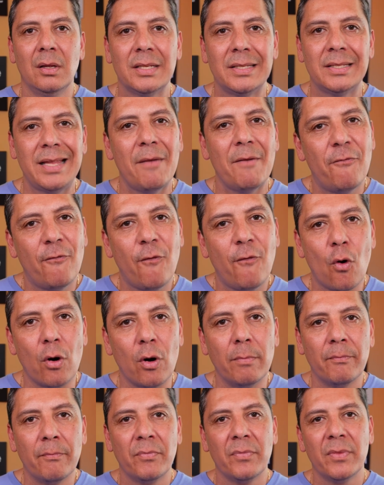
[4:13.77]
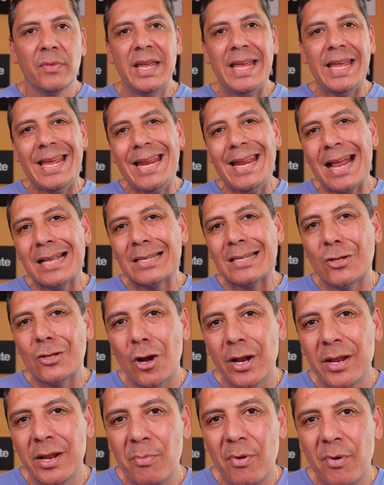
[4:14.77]
Step 4, eat a
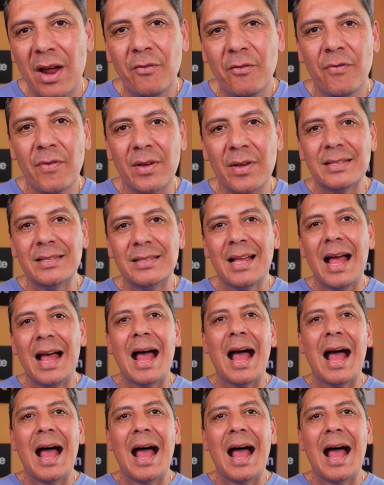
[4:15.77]
solid breakfast.